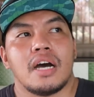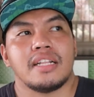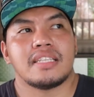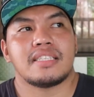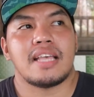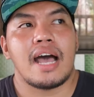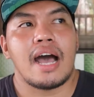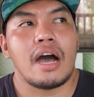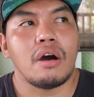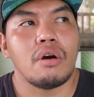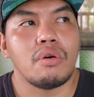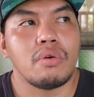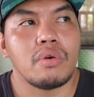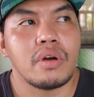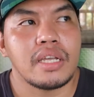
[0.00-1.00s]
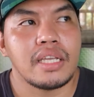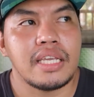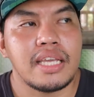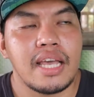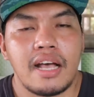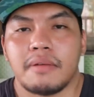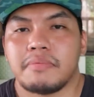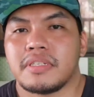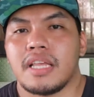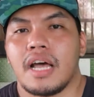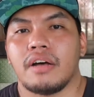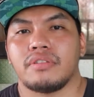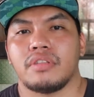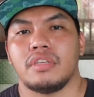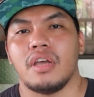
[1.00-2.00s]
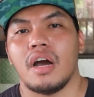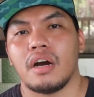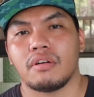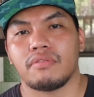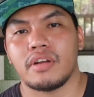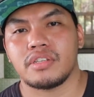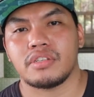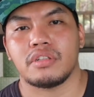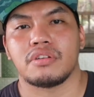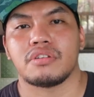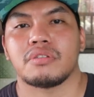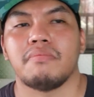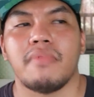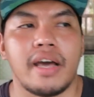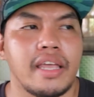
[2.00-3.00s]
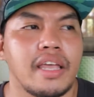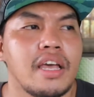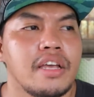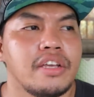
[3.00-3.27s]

Uh, that's how he helps out young wrestlers by